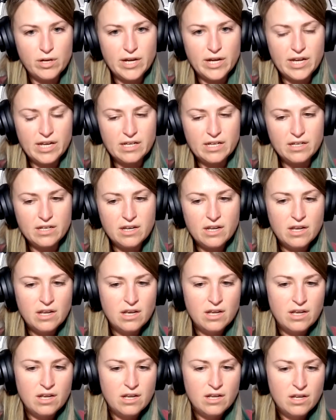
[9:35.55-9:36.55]
And
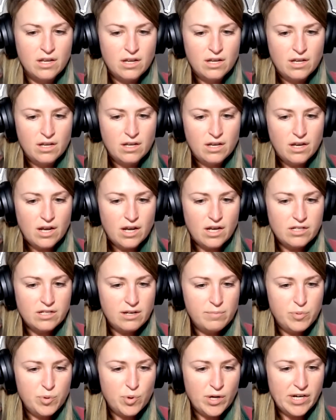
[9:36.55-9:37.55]
at
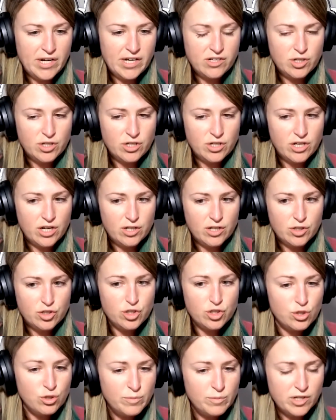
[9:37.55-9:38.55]
some point I took on
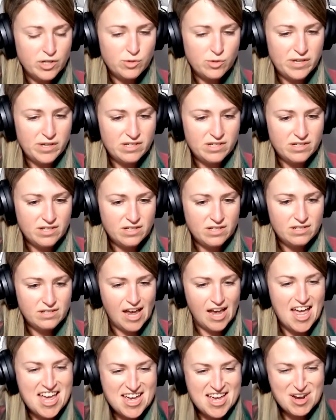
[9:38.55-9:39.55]
too much business,
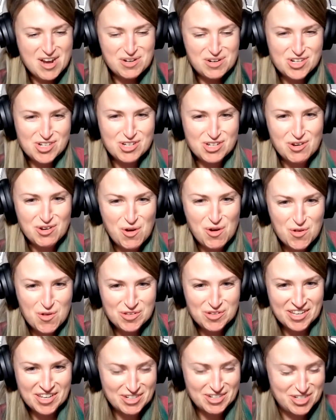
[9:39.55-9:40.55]
which is a whole
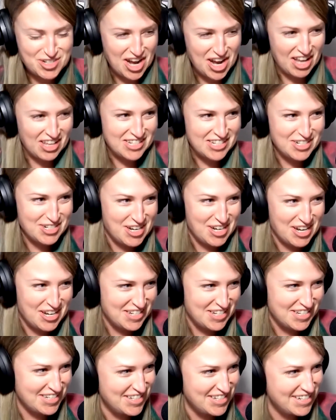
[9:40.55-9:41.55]
nother challenge
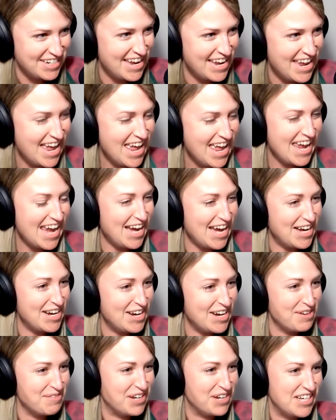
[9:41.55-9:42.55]
in and
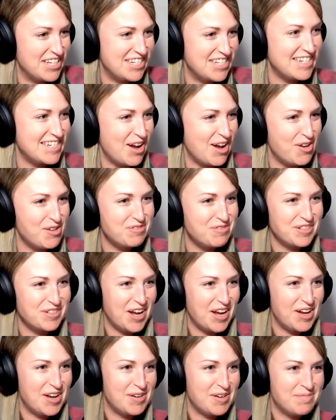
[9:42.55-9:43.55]
of itself.
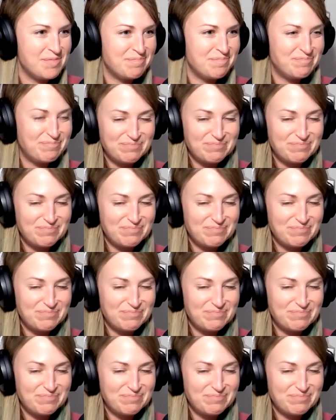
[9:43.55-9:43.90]
But